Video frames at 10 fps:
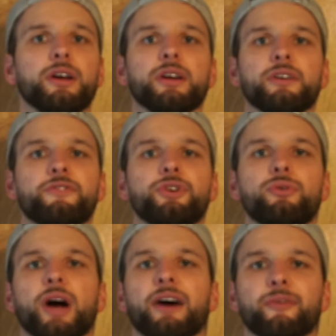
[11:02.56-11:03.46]
if
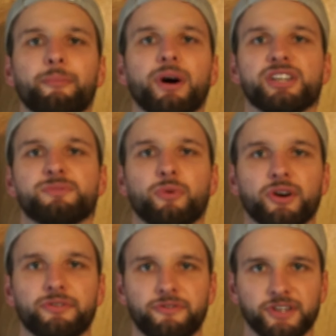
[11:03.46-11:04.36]
you have a much more
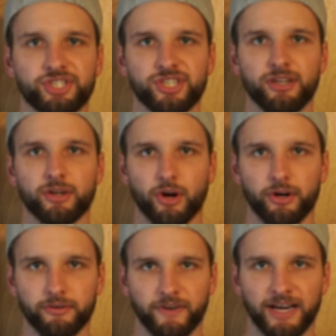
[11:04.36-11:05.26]
efficient
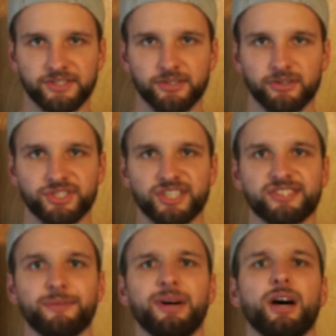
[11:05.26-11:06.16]
cardiovascular
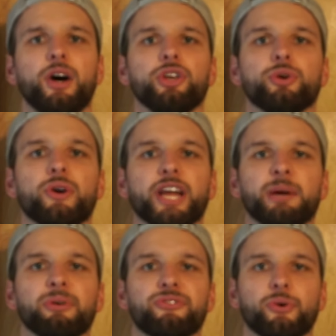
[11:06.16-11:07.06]
system, you're
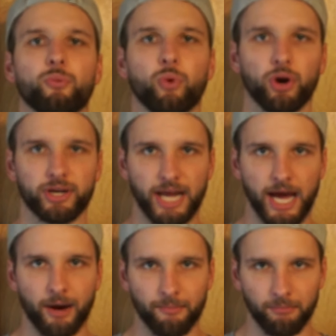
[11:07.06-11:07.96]
able to work
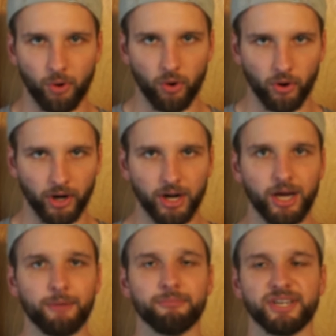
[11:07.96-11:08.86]
out more,
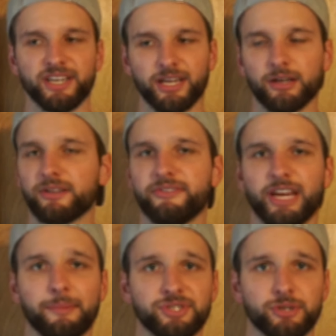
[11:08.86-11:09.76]
meaning
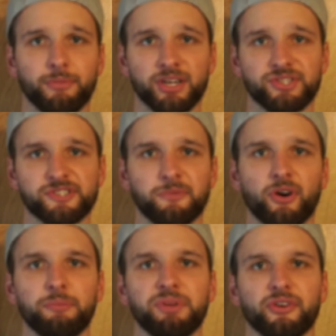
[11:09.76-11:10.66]
damage your muscles
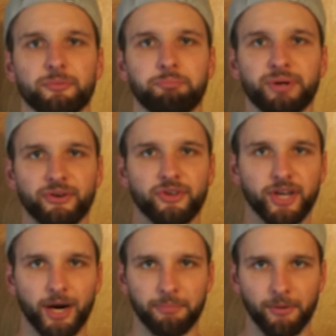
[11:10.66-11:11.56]
more and be able to build it
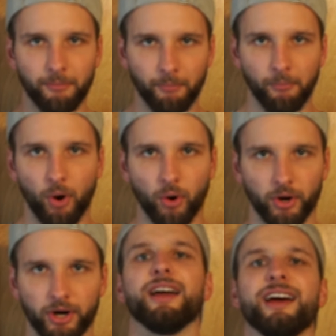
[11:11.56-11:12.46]
up
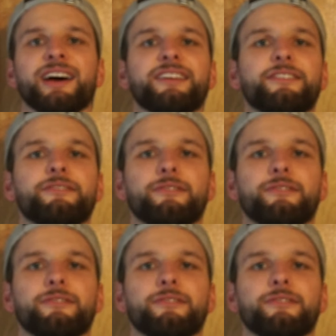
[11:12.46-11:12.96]
more. And